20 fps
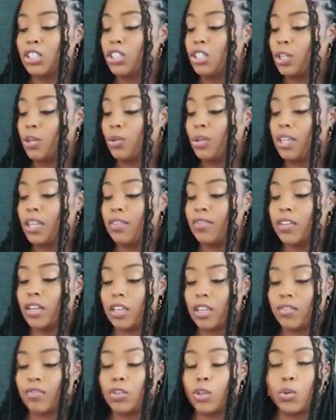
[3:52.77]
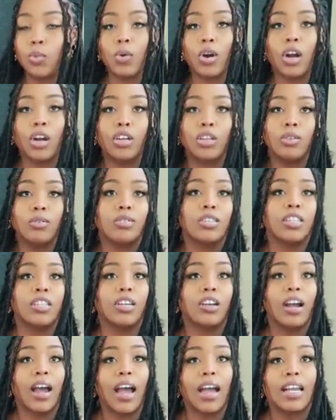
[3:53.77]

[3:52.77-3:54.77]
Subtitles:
So even if you are using your